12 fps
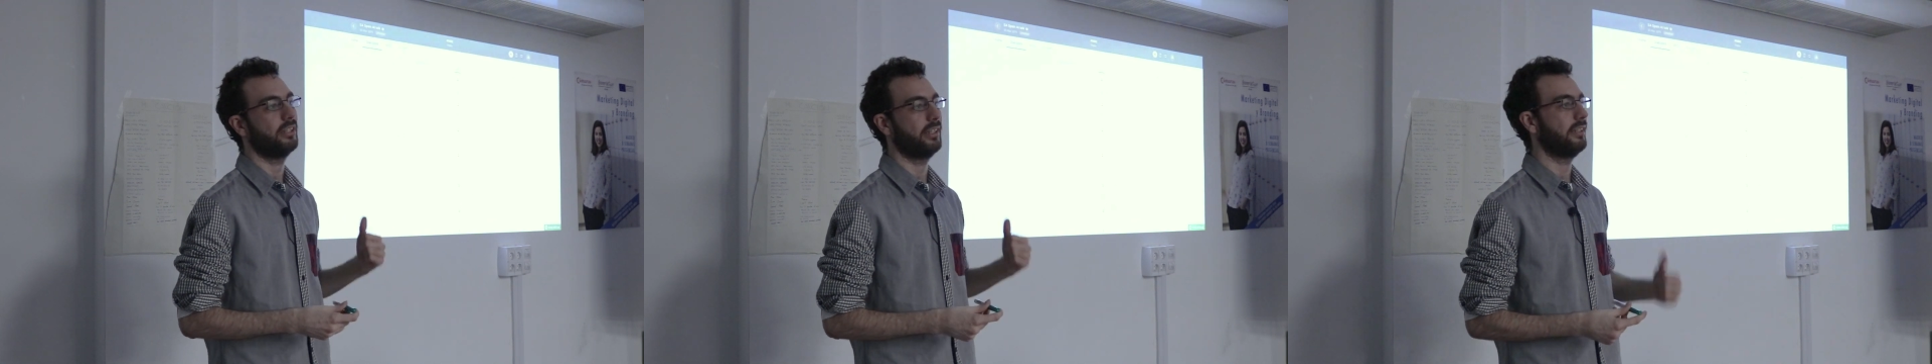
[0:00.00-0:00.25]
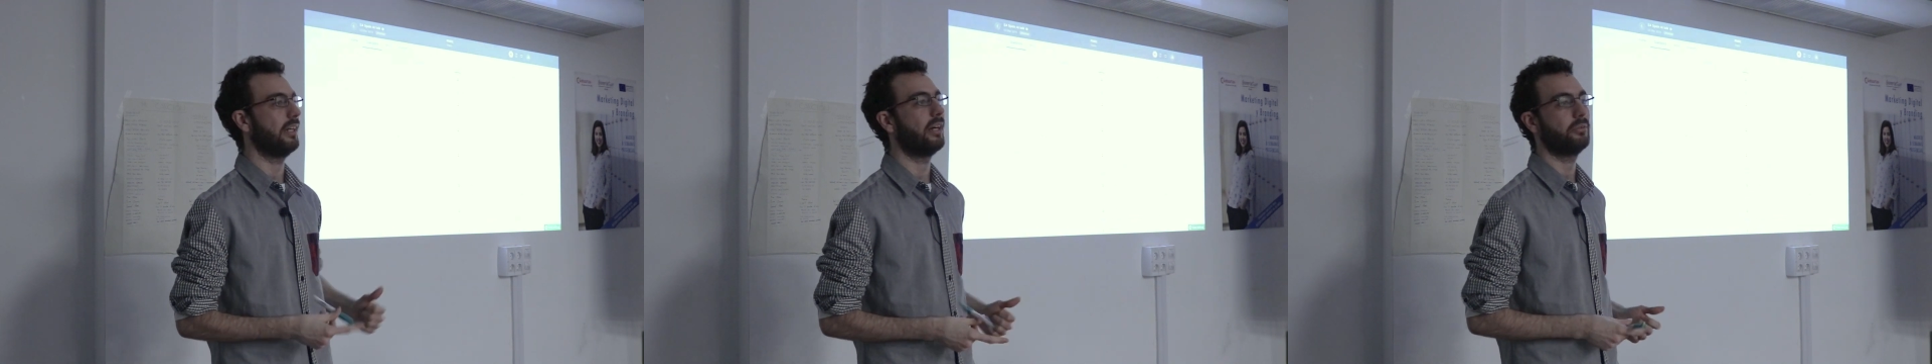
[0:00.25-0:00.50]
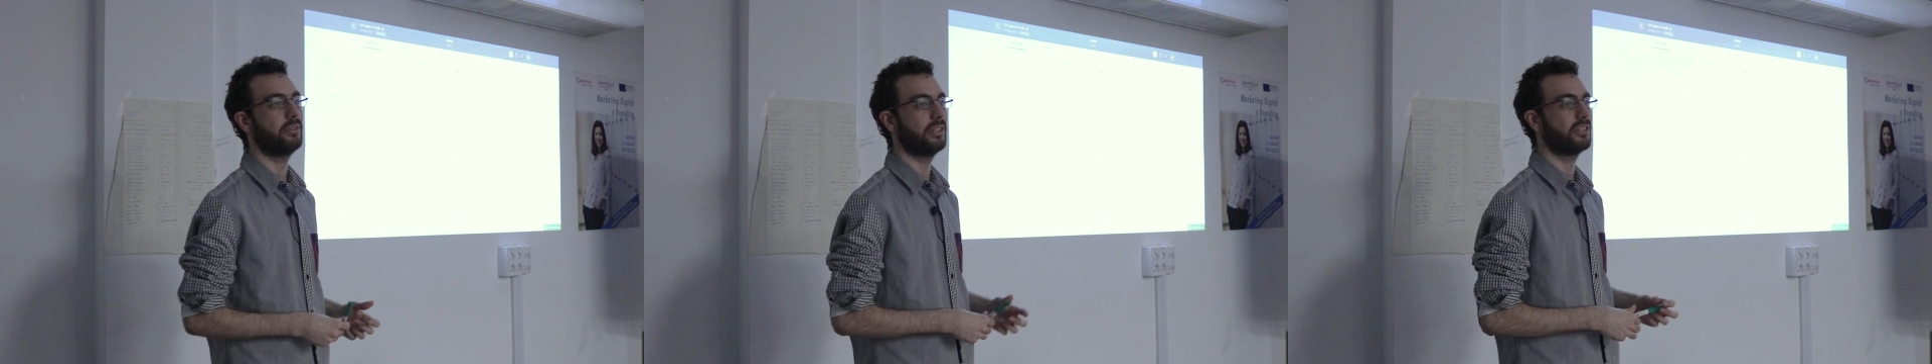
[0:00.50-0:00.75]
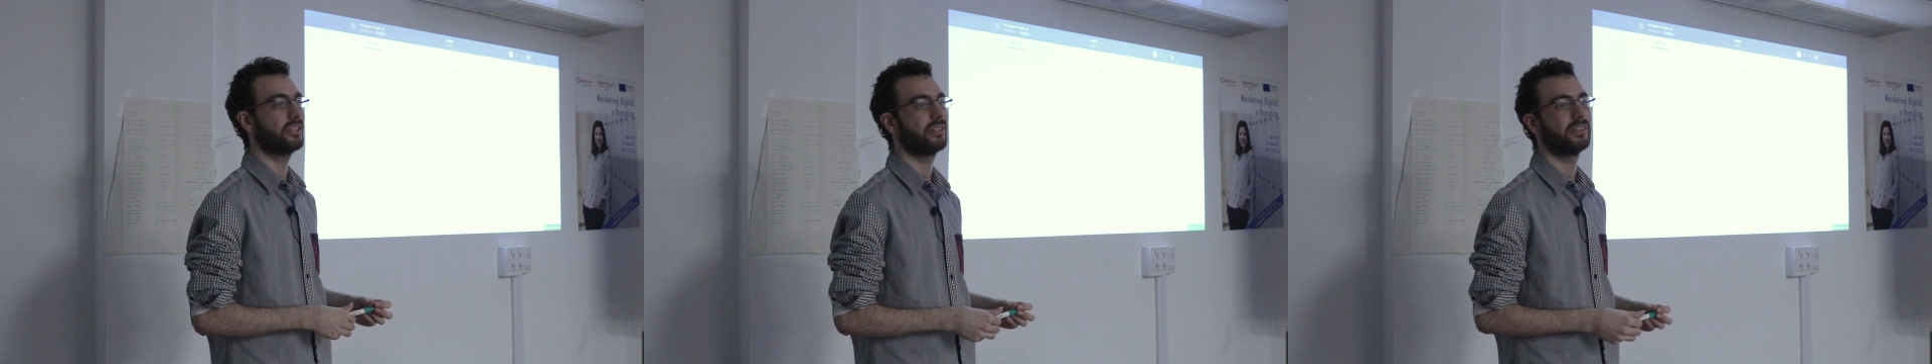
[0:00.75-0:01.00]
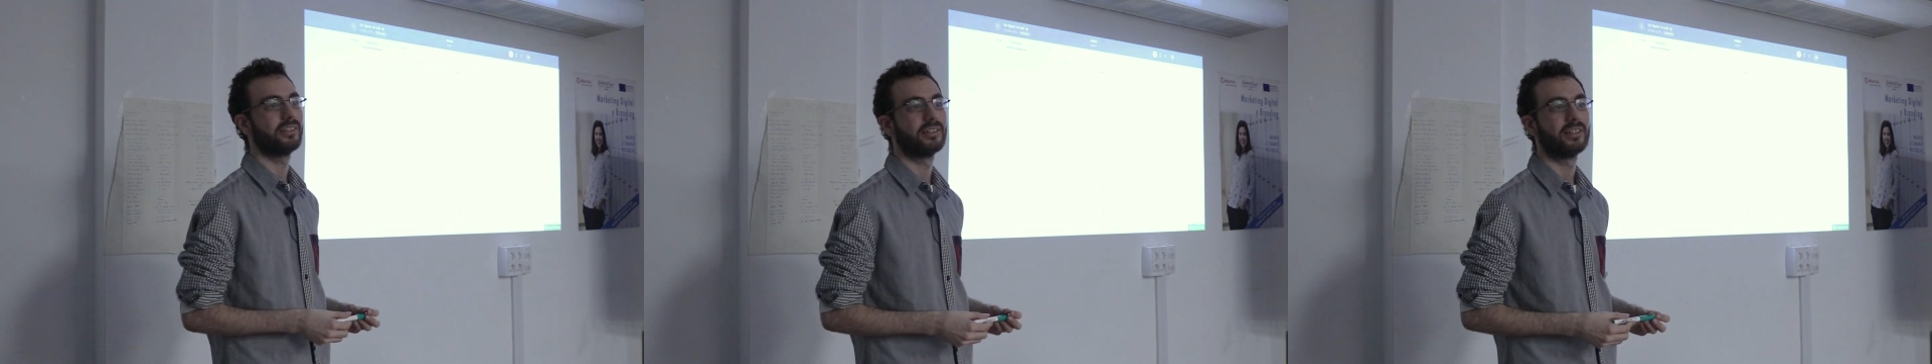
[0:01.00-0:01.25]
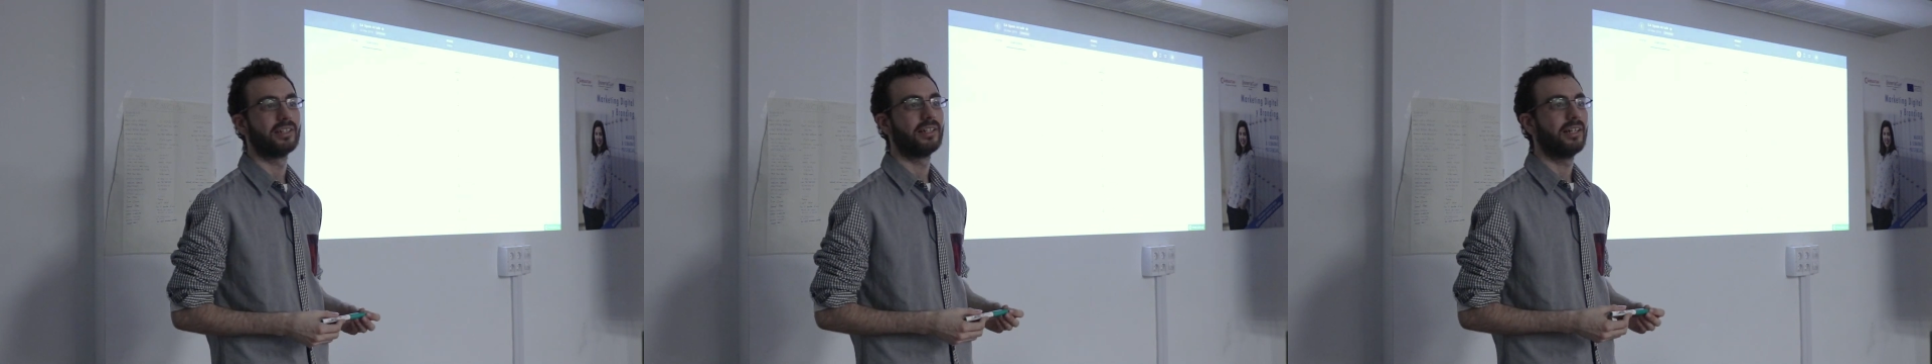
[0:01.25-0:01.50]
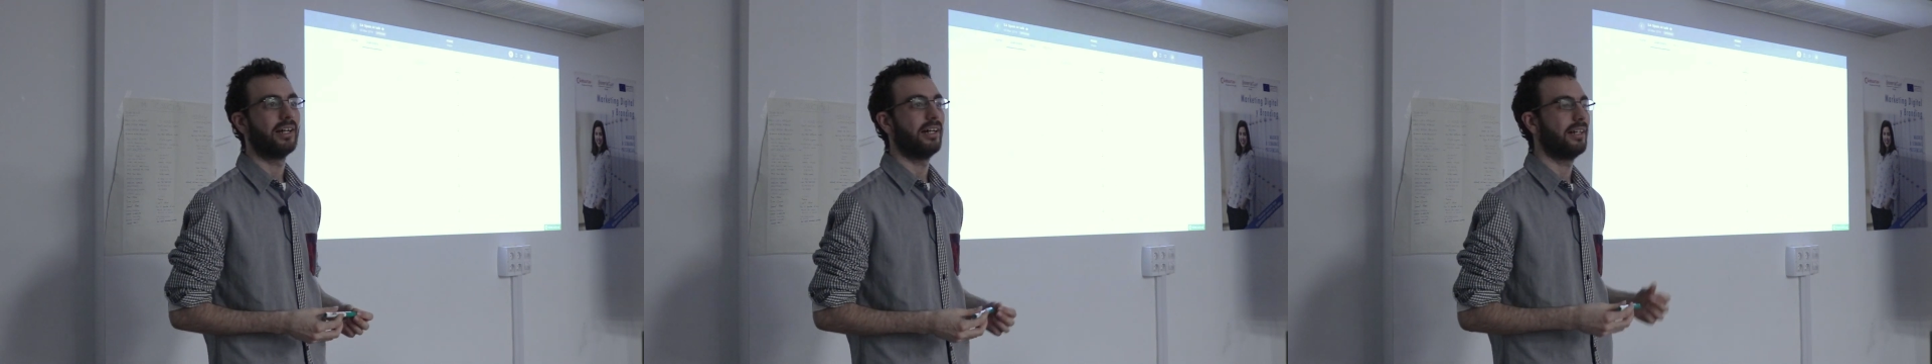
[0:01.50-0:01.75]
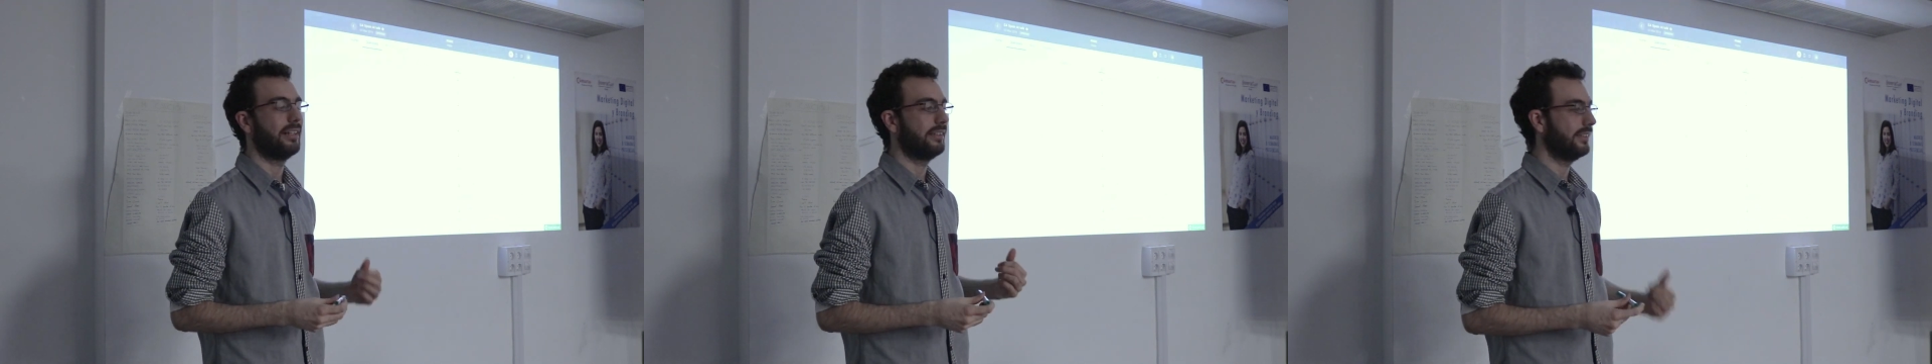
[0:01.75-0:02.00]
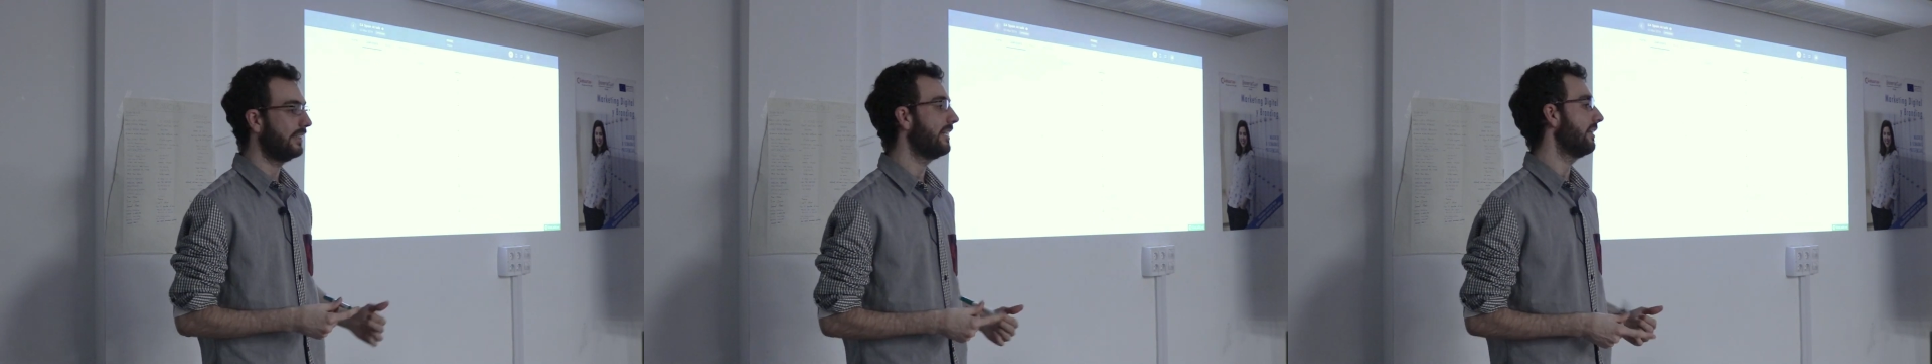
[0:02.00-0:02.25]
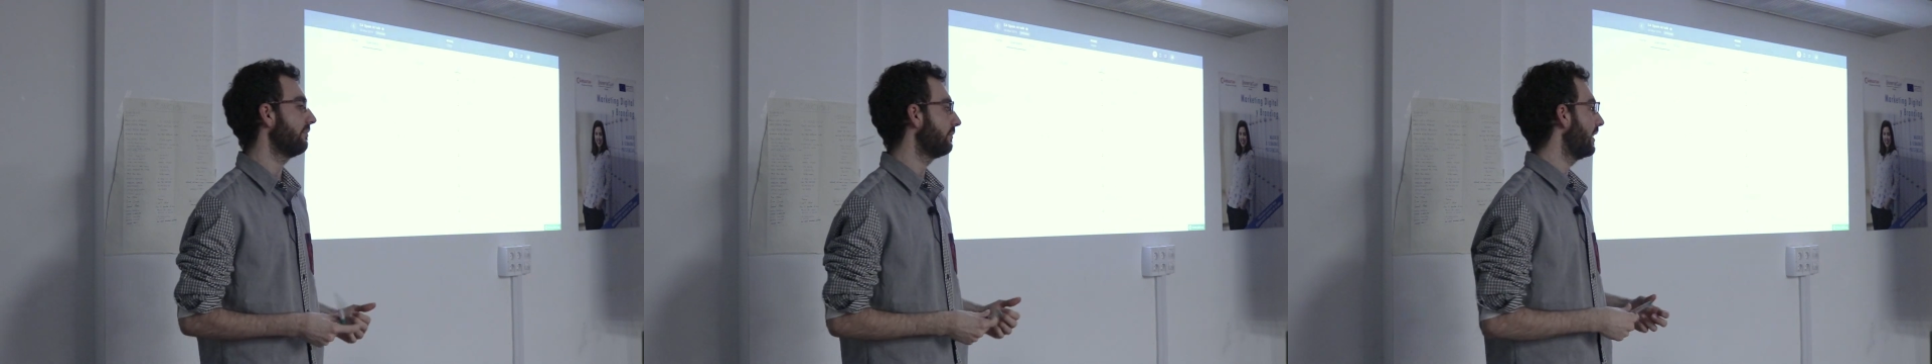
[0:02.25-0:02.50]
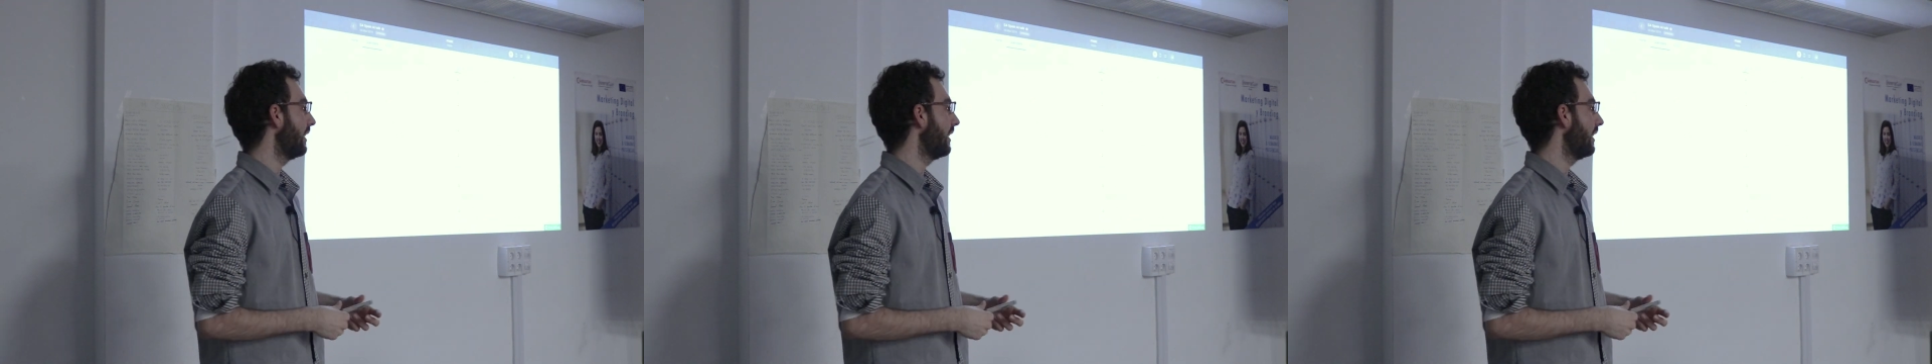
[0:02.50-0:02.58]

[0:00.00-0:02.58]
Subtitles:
in outreach, and they in